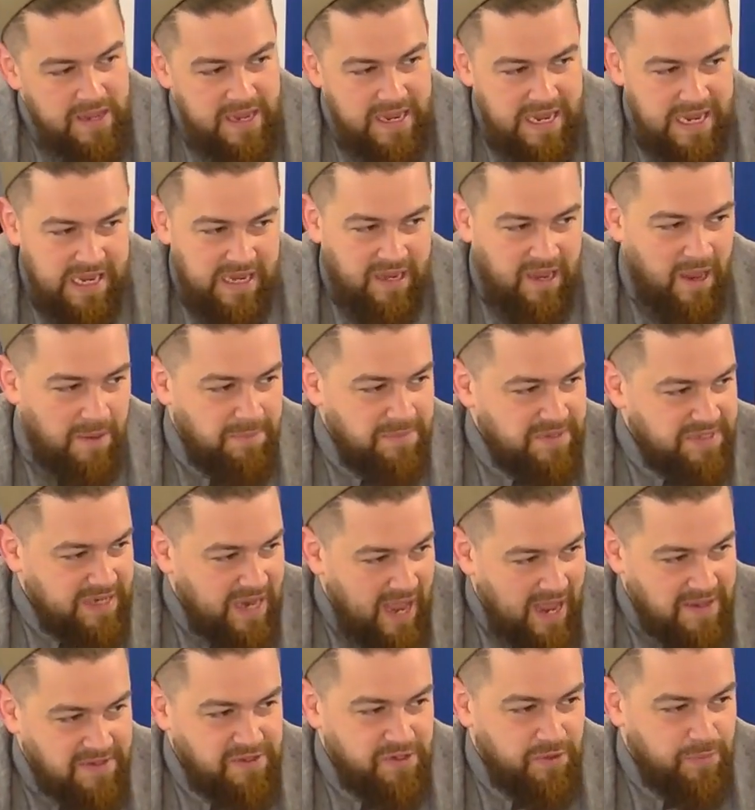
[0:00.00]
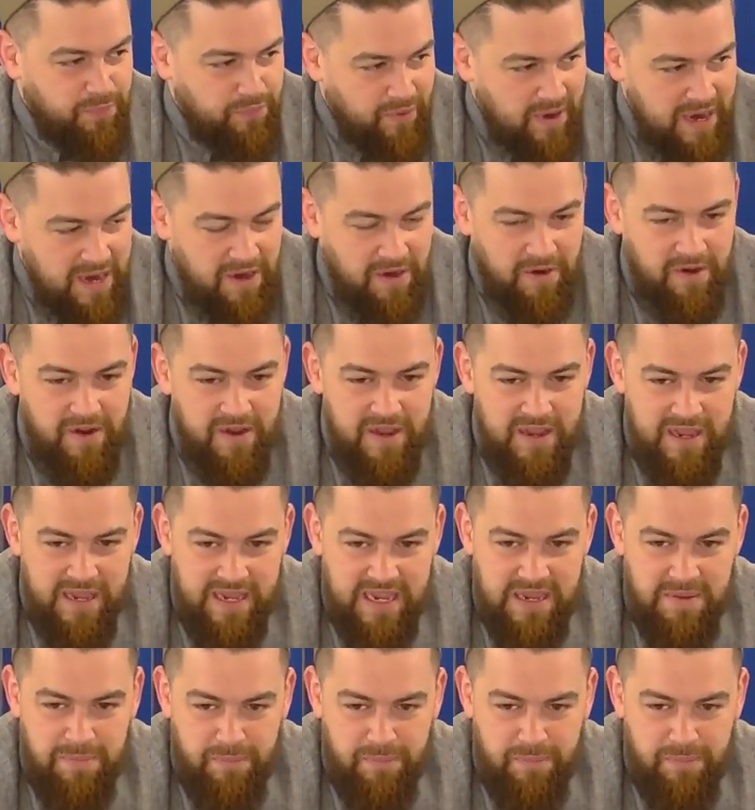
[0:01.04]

He comes to Asr prayer. He